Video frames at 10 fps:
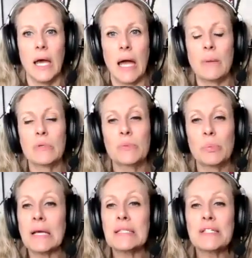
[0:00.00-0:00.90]
I was
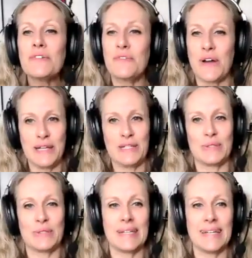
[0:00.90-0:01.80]
blessed to find
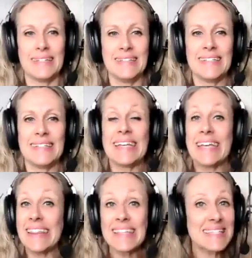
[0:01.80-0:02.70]
her again
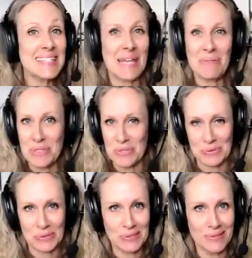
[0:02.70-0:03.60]
in the same
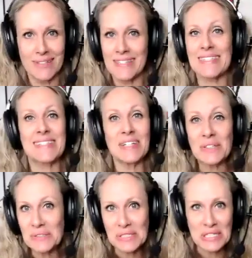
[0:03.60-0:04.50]
school,
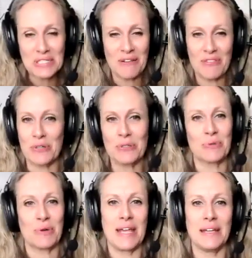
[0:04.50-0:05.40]
still teaching third
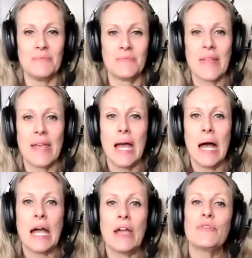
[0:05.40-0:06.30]
grade.
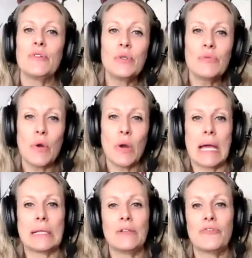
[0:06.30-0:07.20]
I flew to Rhode
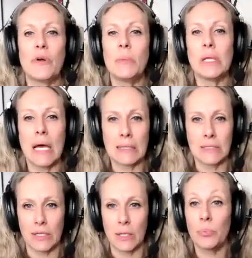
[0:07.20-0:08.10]
Island from
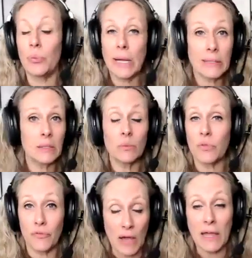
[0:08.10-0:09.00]
Alaska, pregnant
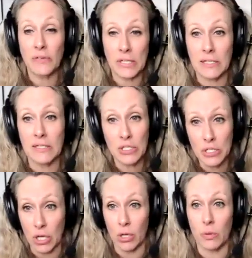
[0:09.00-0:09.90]
with 5 kids in
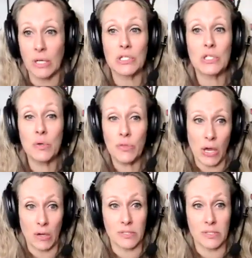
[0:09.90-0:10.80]
tow in
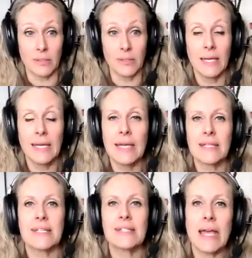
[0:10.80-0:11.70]
2000,
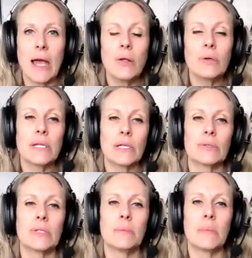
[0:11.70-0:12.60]
to tell
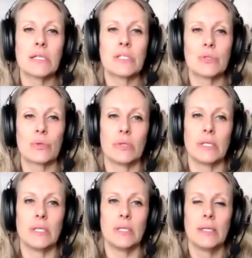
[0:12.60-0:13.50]
Carolyn my
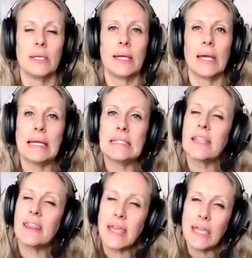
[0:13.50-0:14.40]
story and to
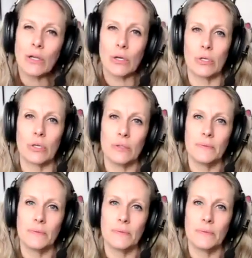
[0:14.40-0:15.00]
thank her.